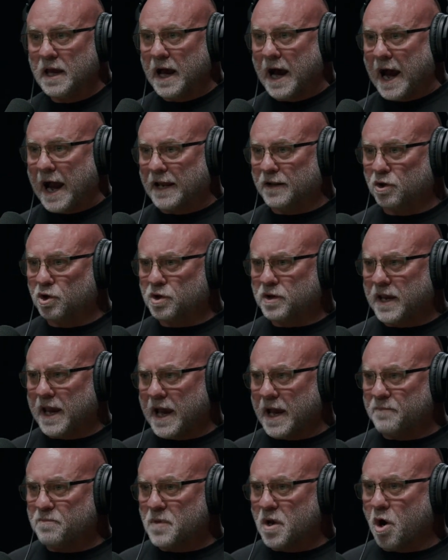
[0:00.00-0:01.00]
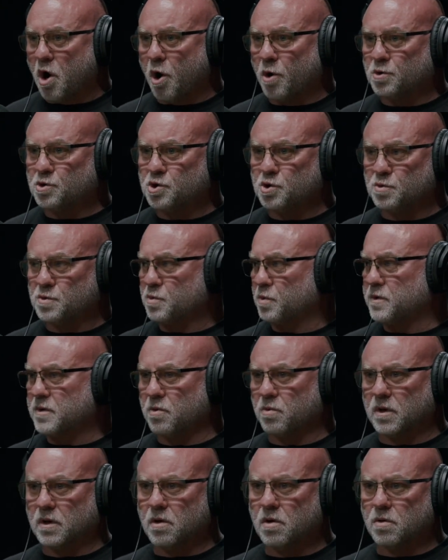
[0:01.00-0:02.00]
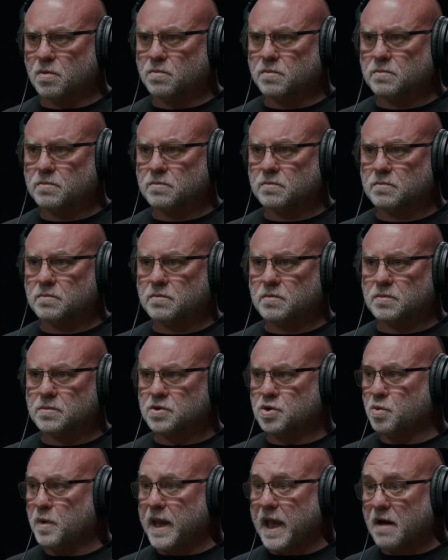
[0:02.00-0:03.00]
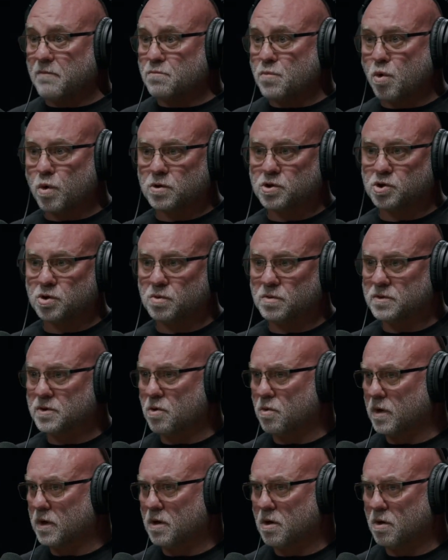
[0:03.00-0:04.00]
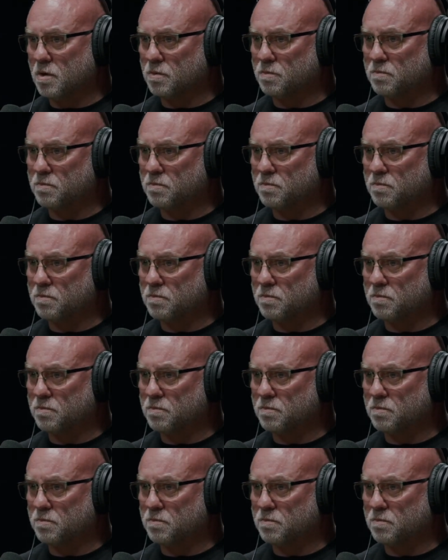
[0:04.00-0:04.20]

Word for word: I look at are Jews returning home? Do we have more Jews going home?